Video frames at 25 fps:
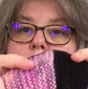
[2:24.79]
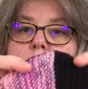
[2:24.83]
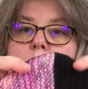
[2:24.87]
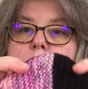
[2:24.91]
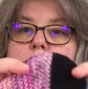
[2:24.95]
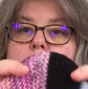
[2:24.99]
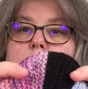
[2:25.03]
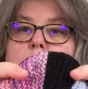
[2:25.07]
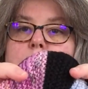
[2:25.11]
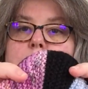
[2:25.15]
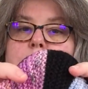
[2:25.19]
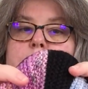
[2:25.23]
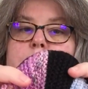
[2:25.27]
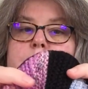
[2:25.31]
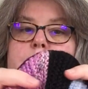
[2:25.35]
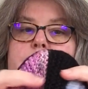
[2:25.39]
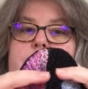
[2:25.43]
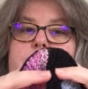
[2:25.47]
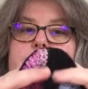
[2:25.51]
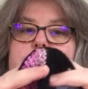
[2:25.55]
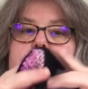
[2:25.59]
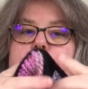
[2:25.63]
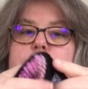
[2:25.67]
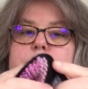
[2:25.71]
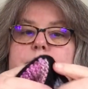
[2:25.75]

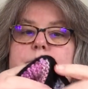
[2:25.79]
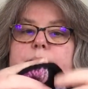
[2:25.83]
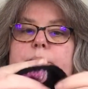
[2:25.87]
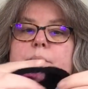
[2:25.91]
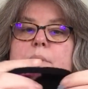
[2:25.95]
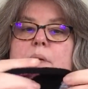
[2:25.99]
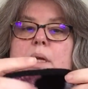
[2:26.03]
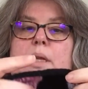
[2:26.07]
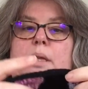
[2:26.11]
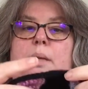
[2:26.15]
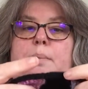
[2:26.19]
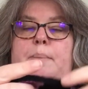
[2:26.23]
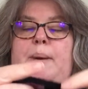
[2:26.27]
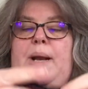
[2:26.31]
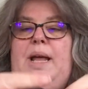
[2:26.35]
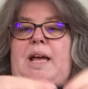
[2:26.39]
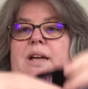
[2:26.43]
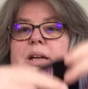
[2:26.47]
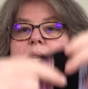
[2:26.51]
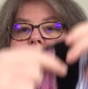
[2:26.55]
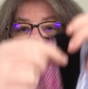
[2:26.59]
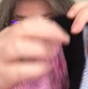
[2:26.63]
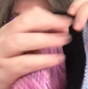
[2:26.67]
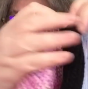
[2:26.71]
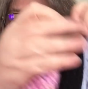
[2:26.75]
On the
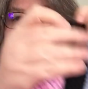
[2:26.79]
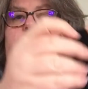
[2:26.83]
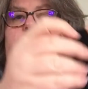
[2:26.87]
black is a